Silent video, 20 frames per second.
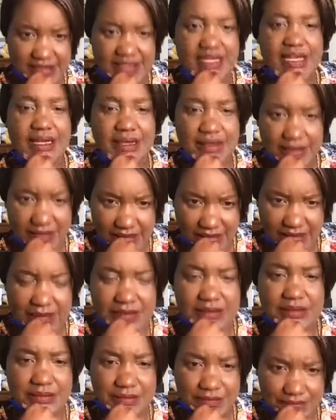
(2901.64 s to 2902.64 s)
when there
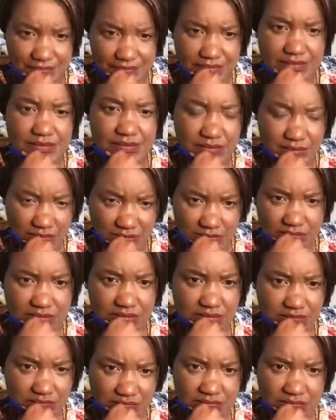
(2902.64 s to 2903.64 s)
is no failure,
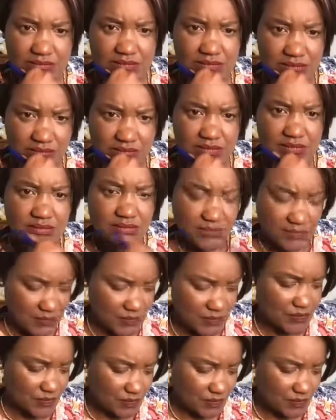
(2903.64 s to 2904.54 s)
you won't enjoy